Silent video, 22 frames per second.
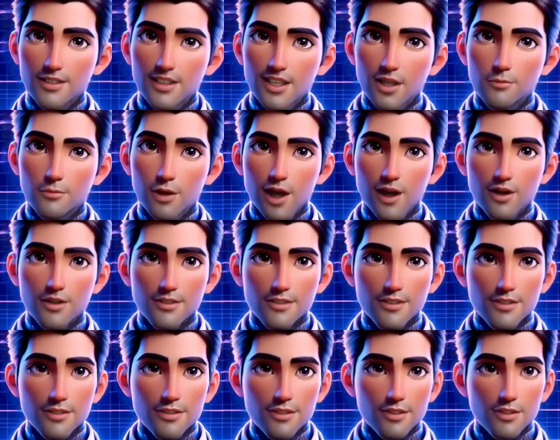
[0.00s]
Here's a
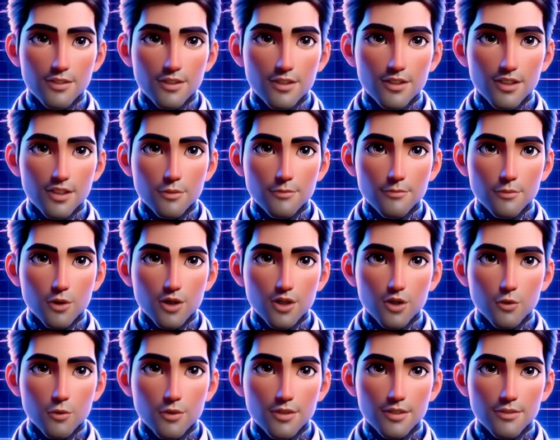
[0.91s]
simplified approach.
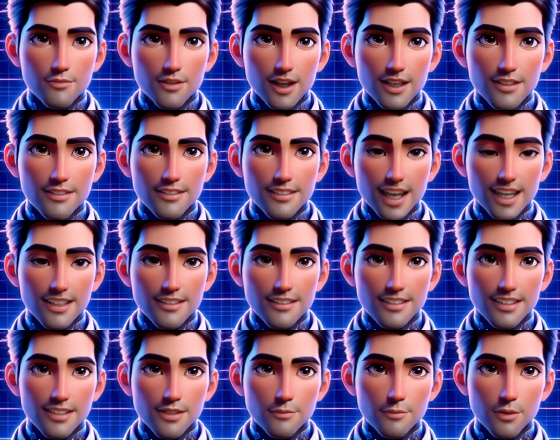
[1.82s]
Imagine
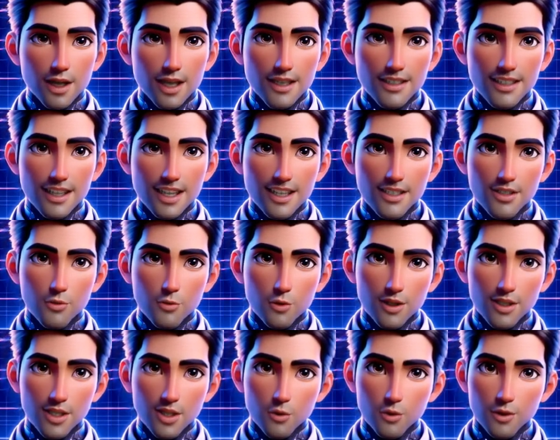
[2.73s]
you have limited
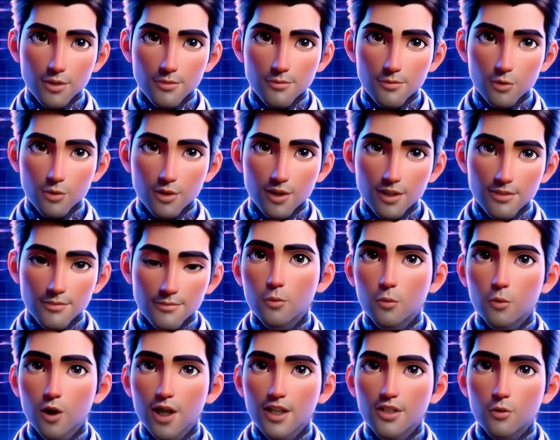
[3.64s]
knowledge of accounting,
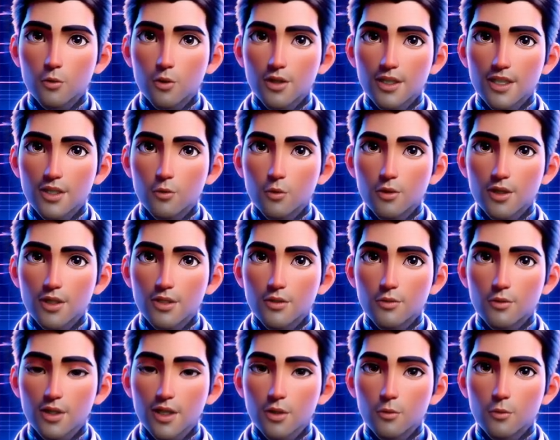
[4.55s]
but you're given
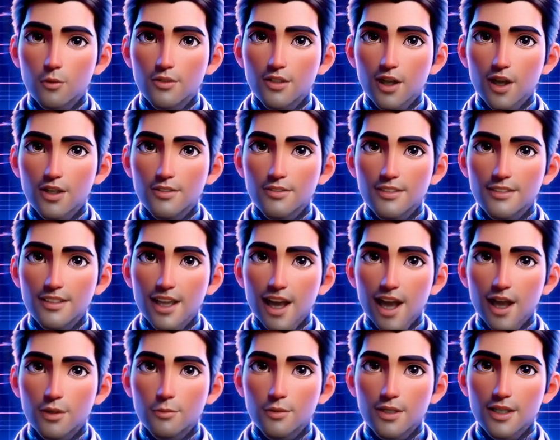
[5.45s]
the task of
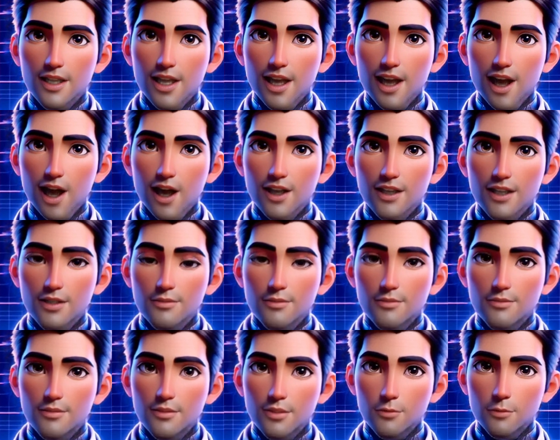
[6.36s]
delivering a brief speech
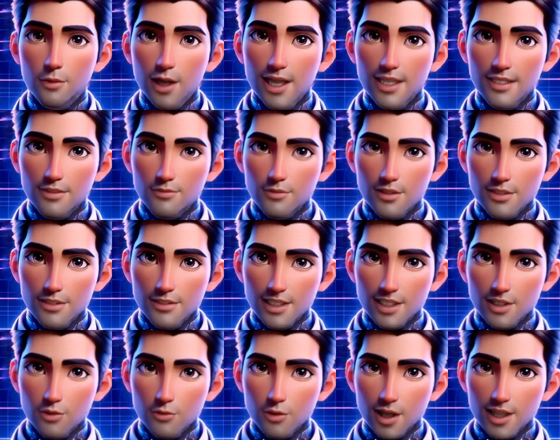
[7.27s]
about the
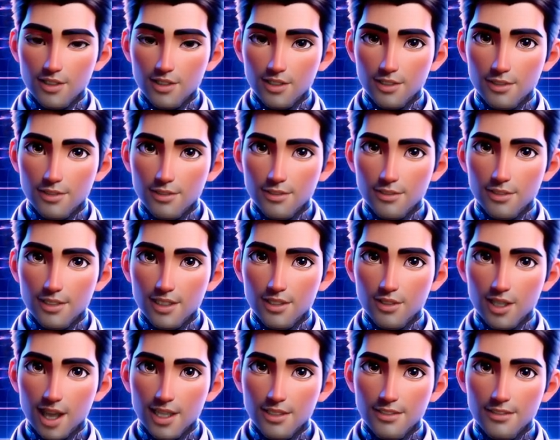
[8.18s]
importance of the accounting
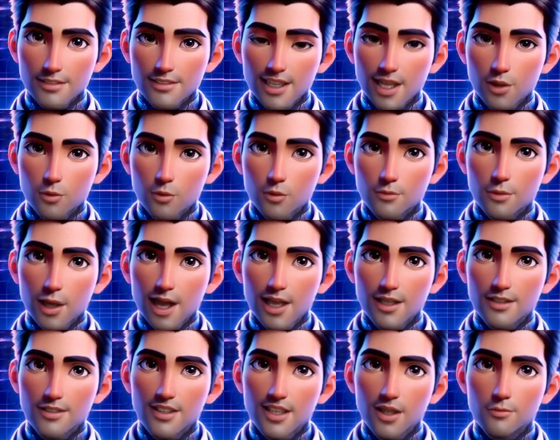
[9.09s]
department to your
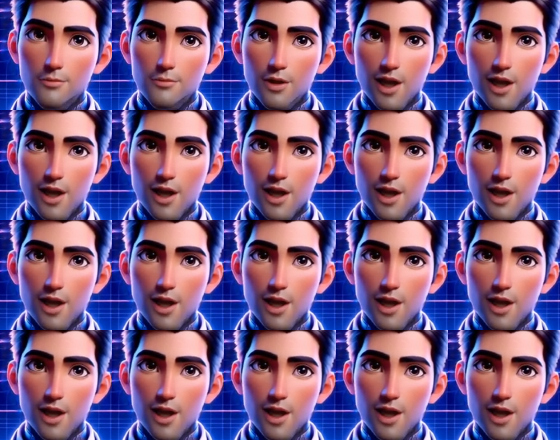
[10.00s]
company.